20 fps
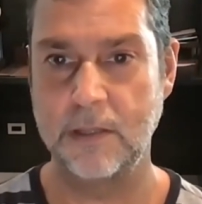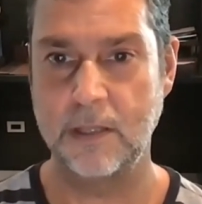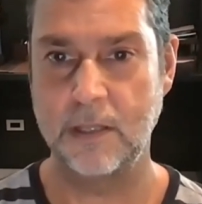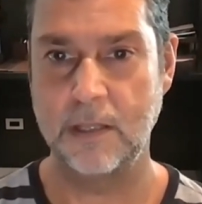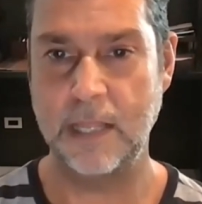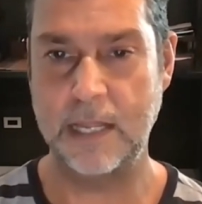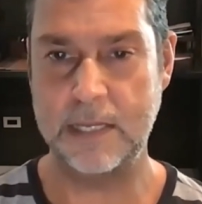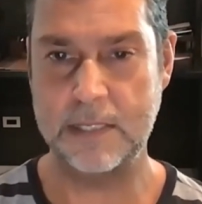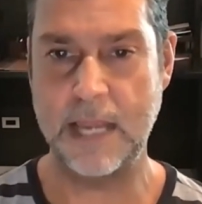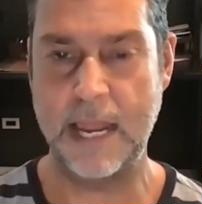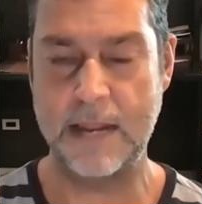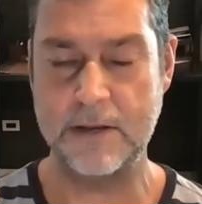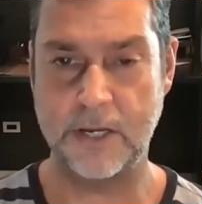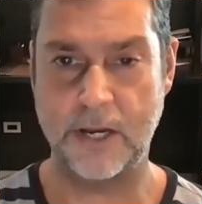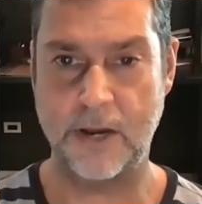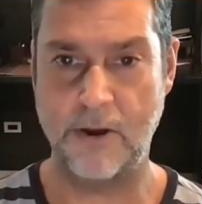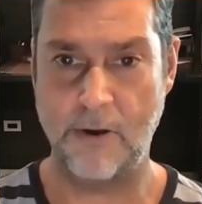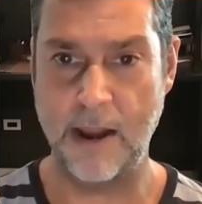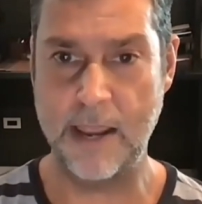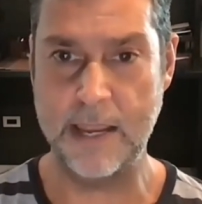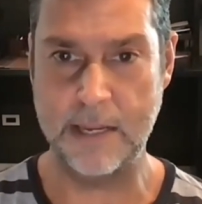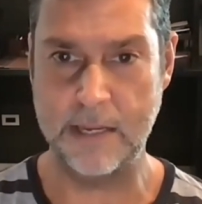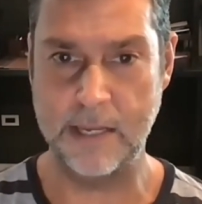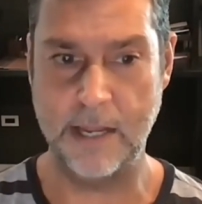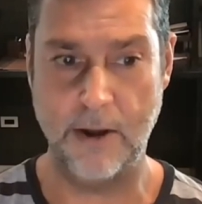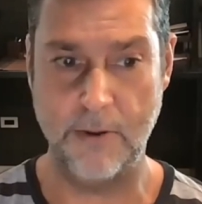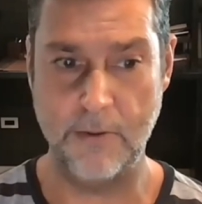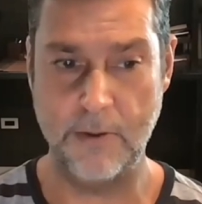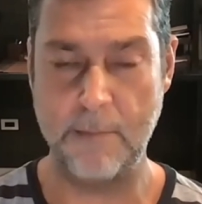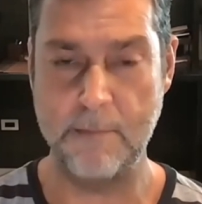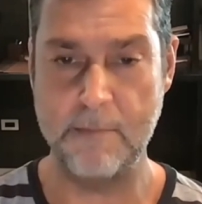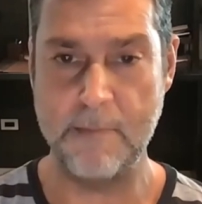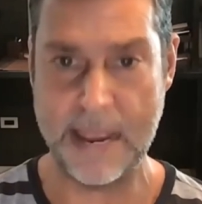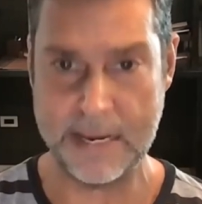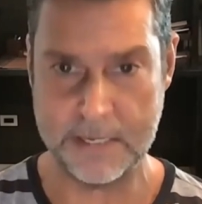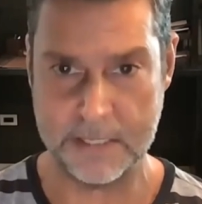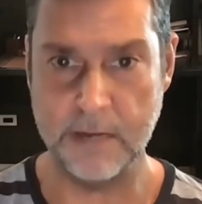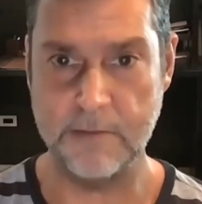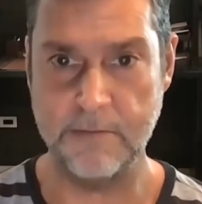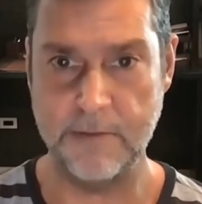That's how to create, you know, a
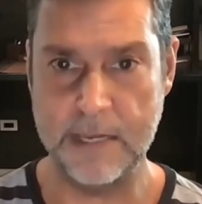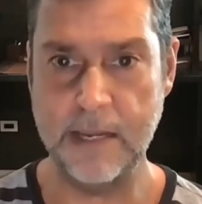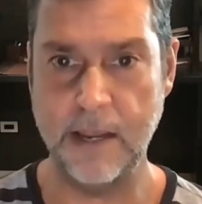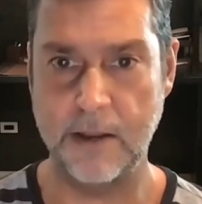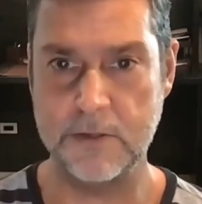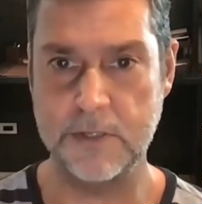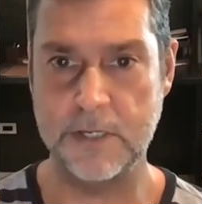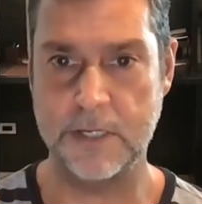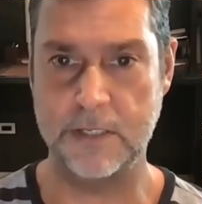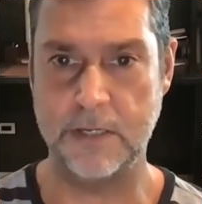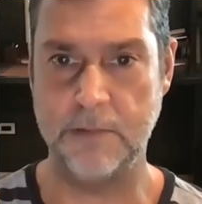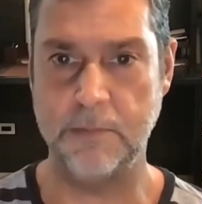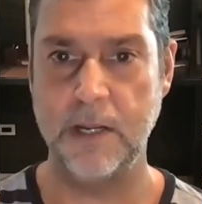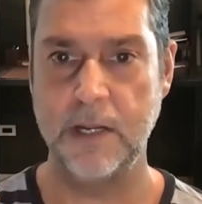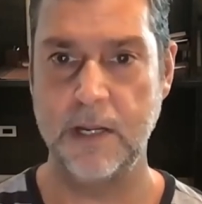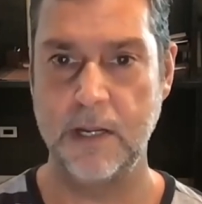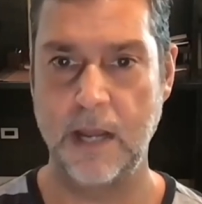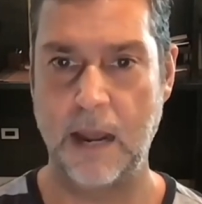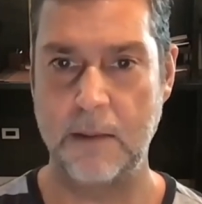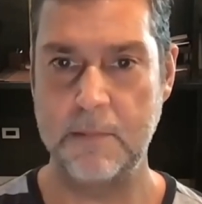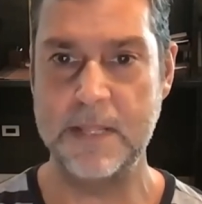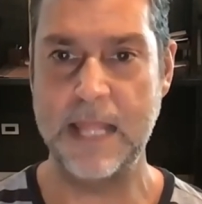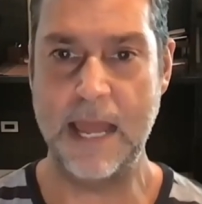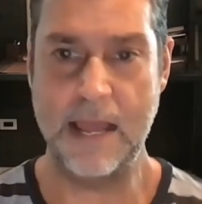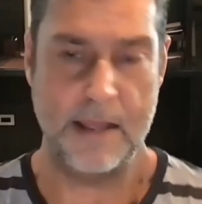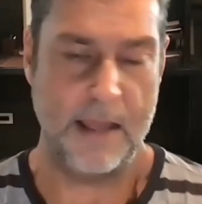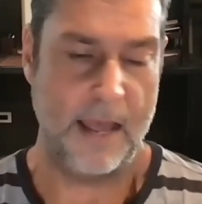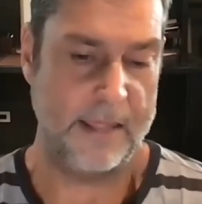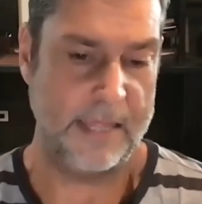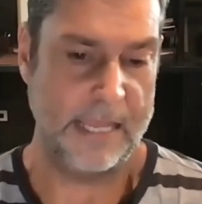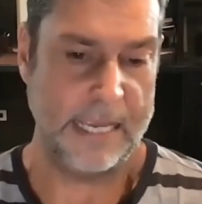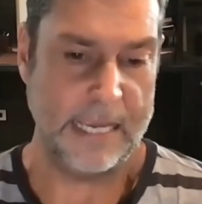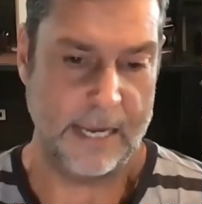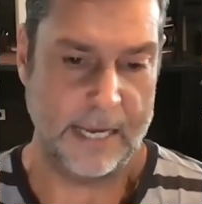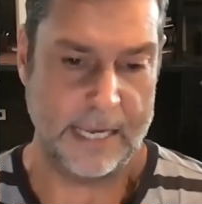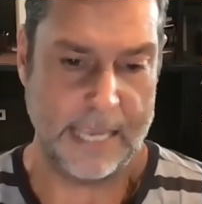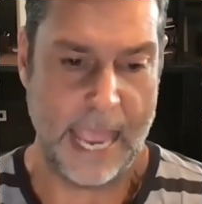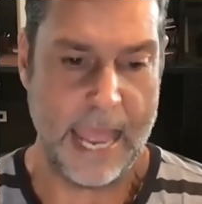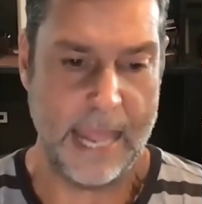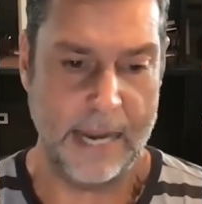massive ecosystem. I mean, that I think
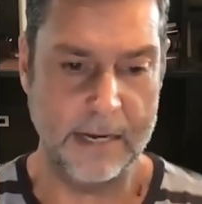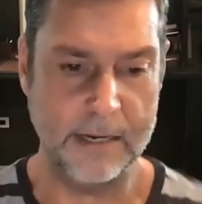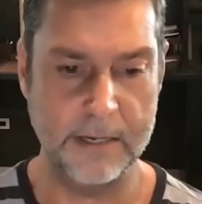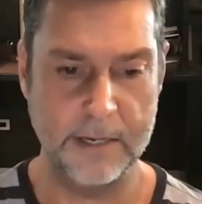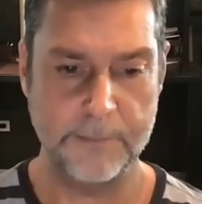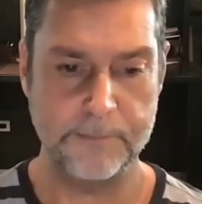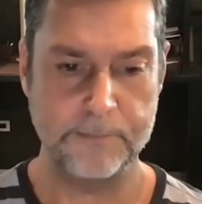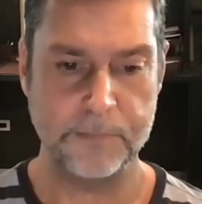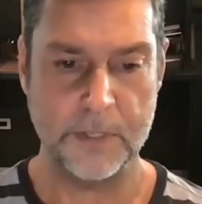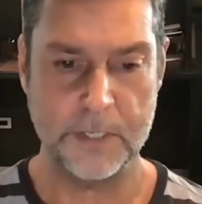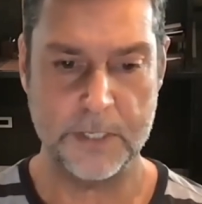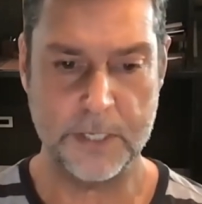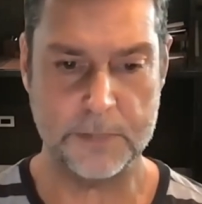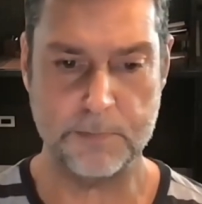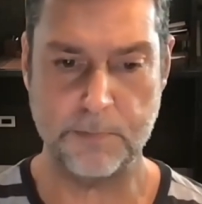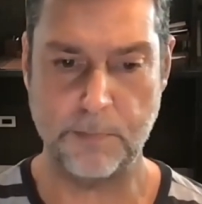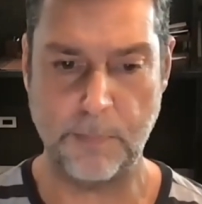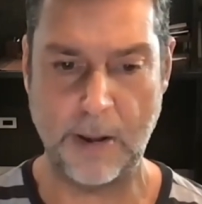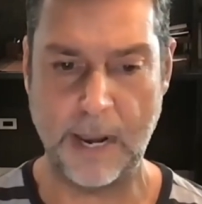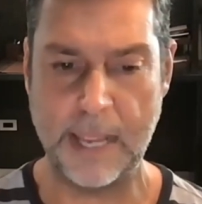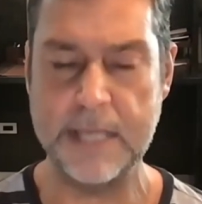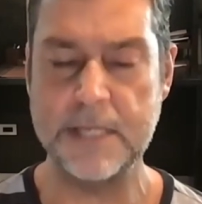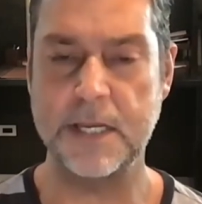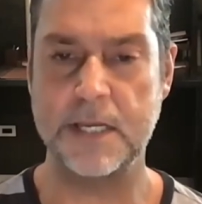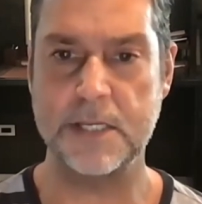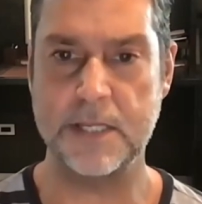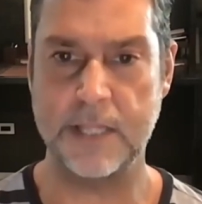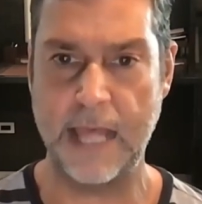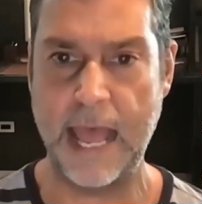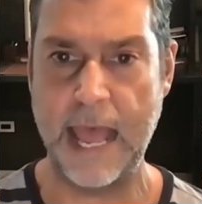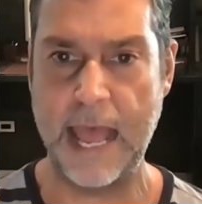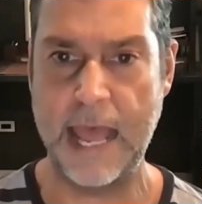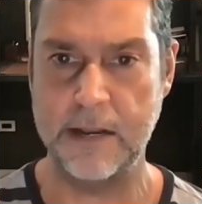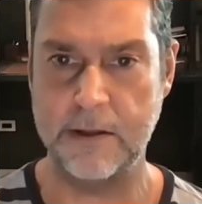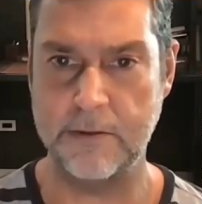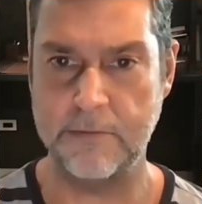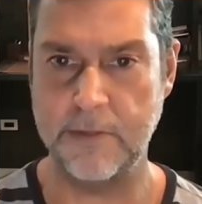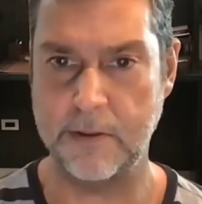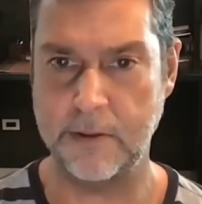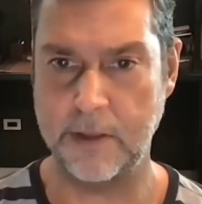again just plays into the hand
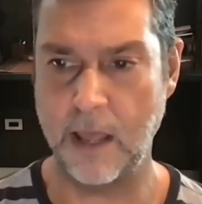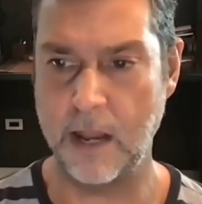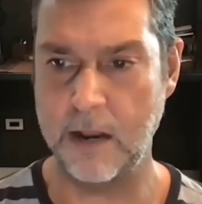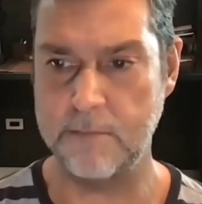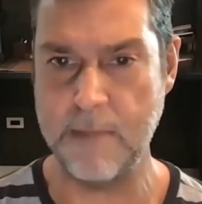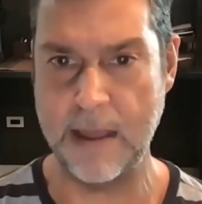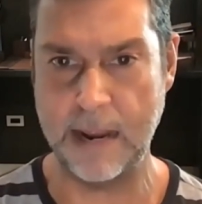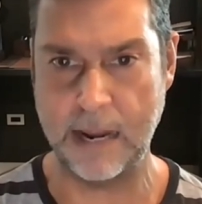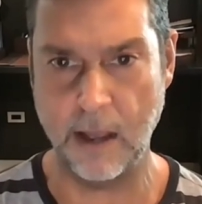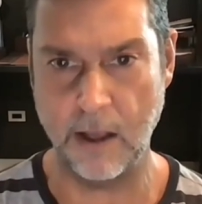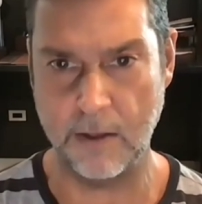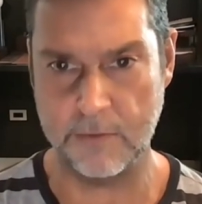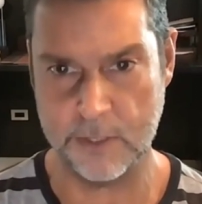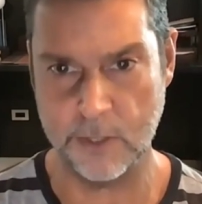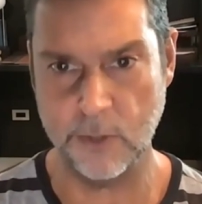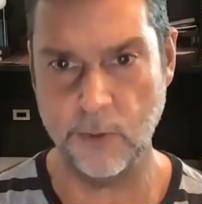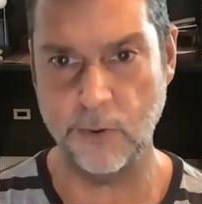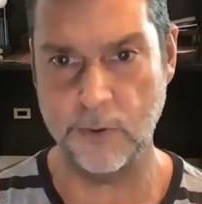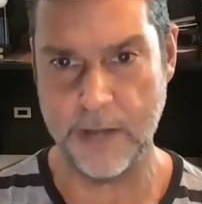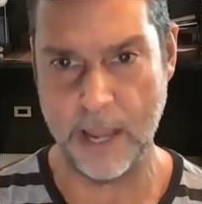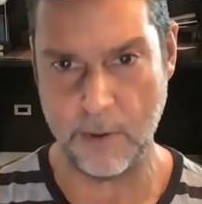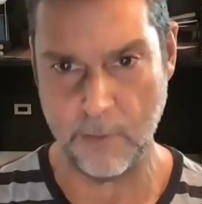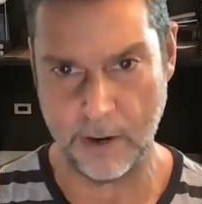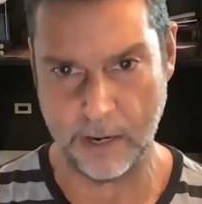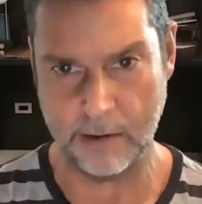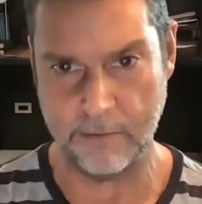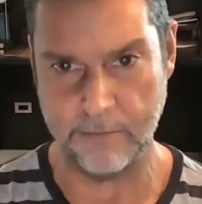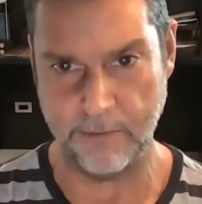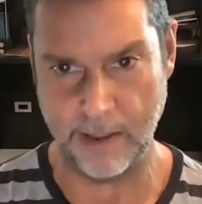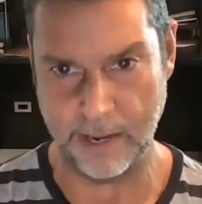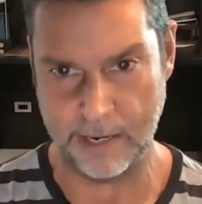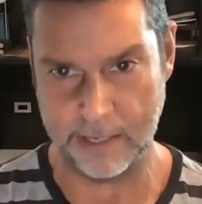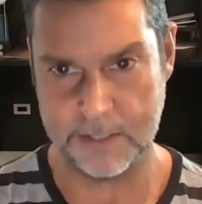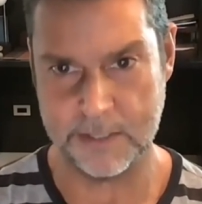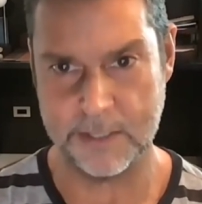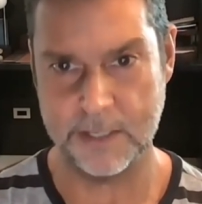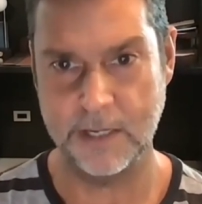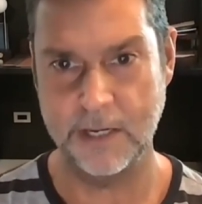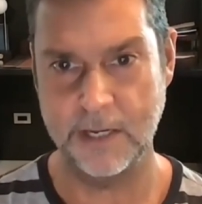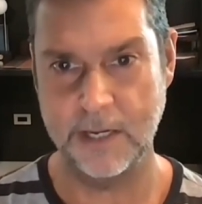of the kind of Metcalfe's law network effects.